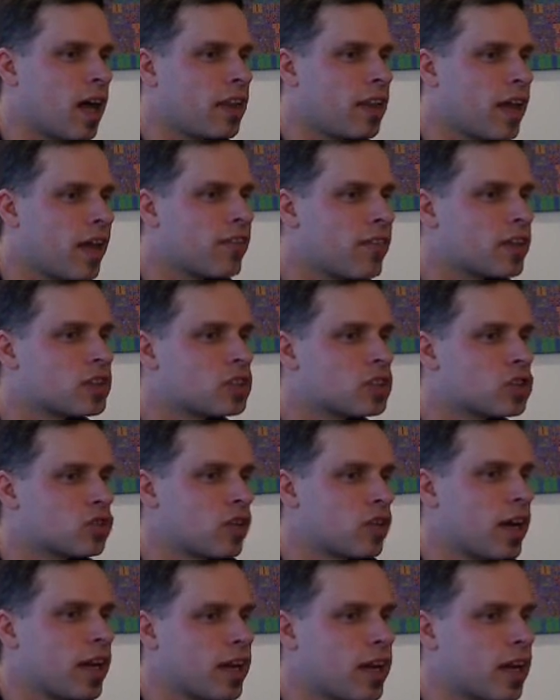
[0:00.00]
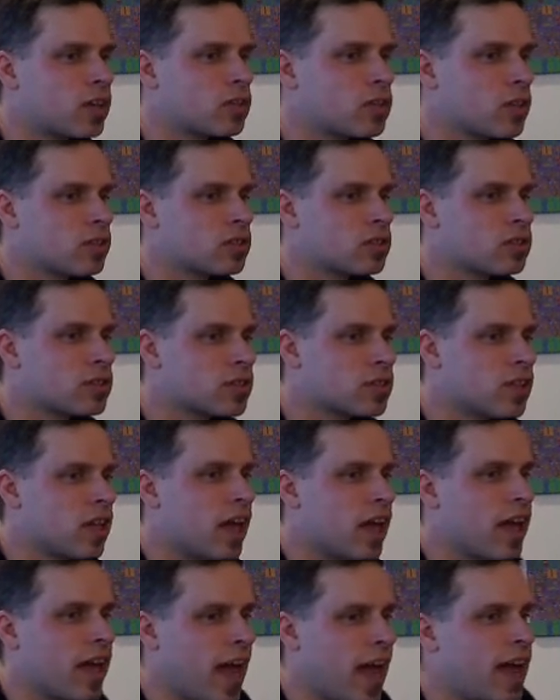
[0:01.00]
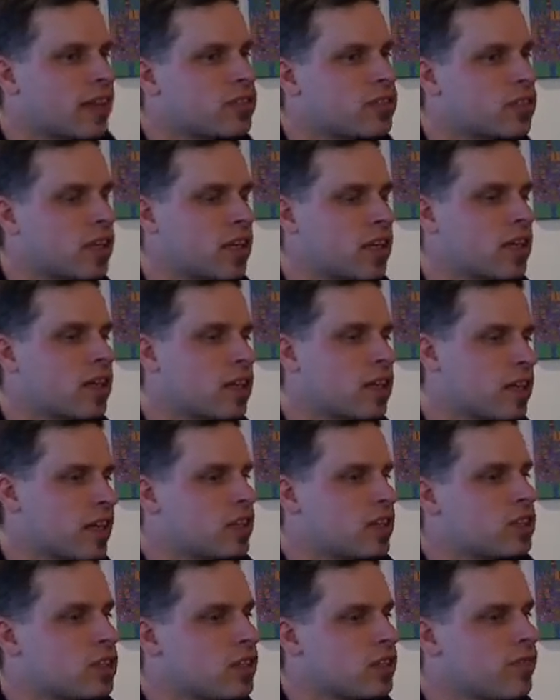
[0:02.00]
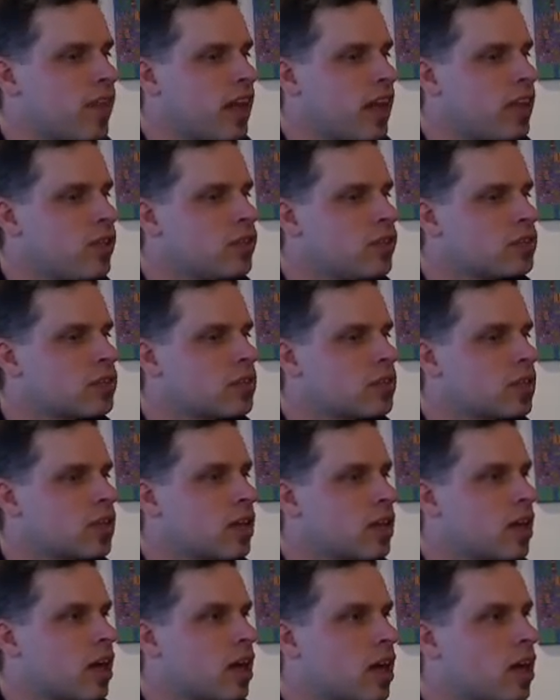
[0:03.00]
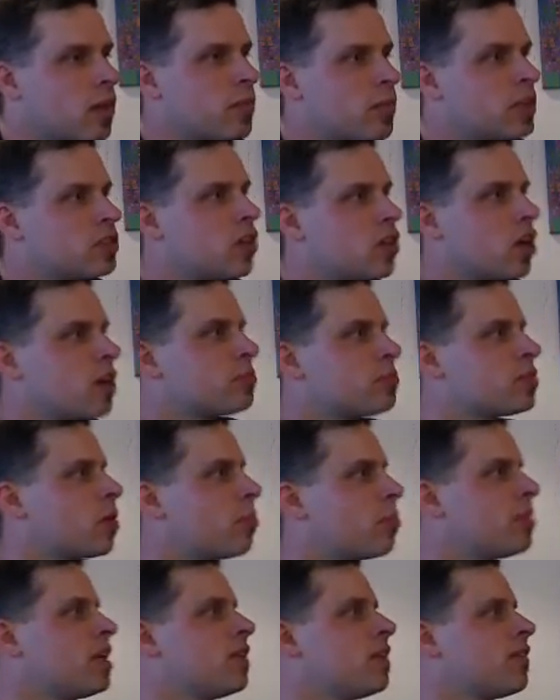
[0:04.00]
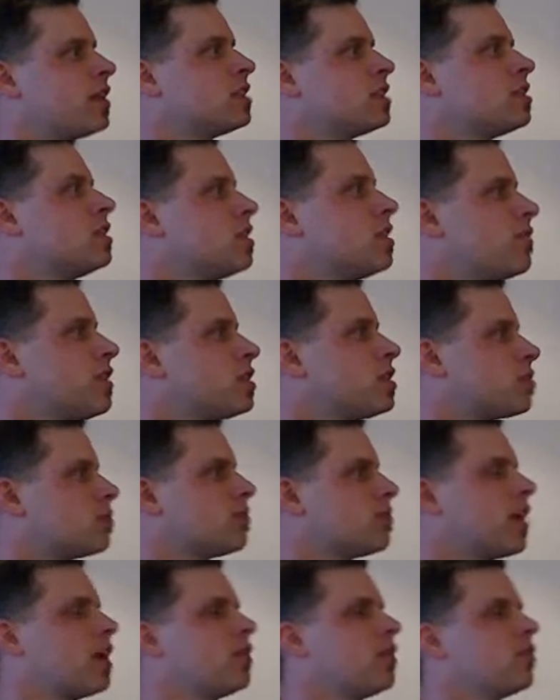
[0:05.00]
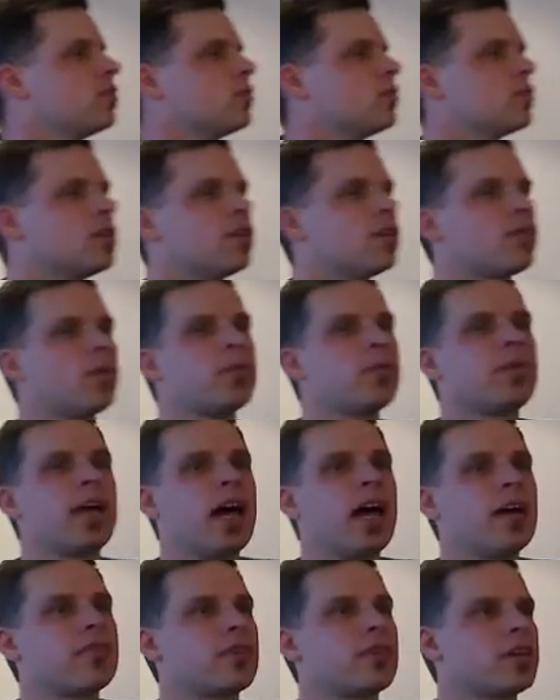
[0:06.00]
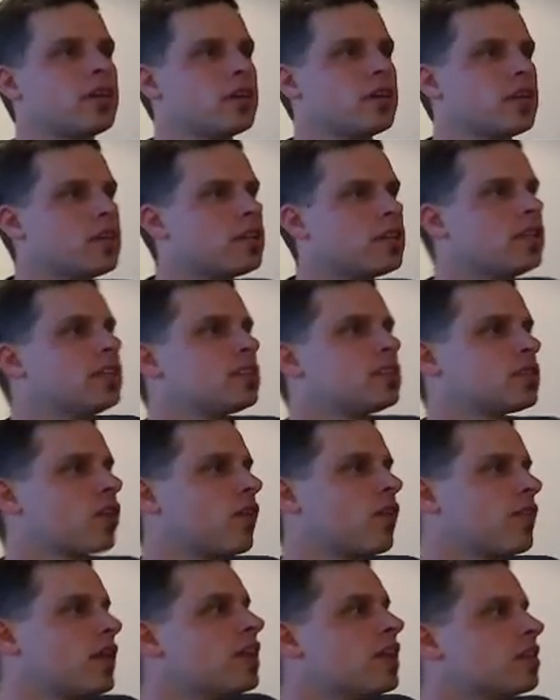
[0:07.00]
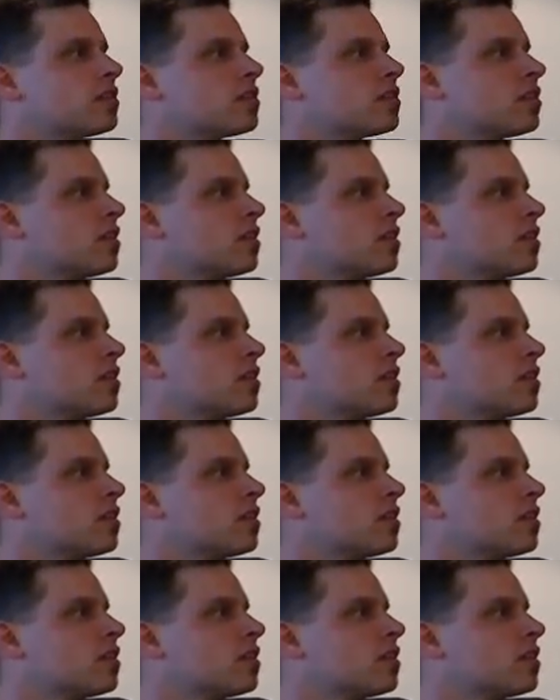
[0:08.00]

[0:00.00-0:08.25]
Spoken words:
have a constraint across an aggregate collection of values. It's not a property of each individual value. When we have a list of int,